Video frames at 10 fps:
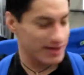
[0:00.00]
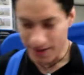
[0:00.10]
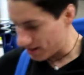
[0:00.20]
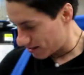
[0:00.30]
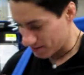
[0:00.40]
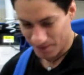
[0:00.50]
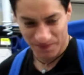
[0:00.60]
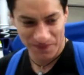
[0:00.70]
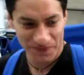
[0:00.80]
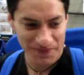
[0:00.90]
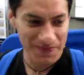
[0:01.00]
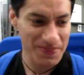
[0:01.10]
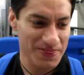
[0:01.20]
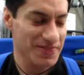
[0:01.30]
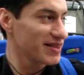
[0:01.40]
Yeah.
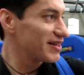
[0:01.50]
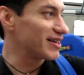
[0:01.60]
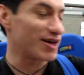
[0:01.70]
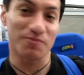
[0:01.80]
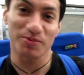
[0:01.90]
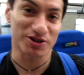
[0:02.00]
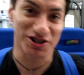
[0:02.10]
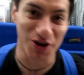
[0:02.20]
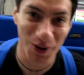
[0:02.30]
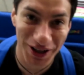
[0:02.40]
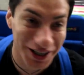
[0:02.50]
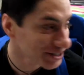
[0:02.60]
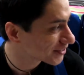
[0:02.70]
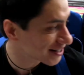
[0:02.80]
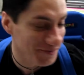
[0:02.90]
People just totally
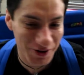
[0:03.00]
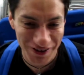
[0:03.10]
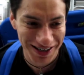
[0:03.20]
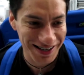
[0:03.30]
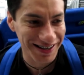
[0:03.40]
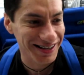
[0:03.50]
looked at me right now.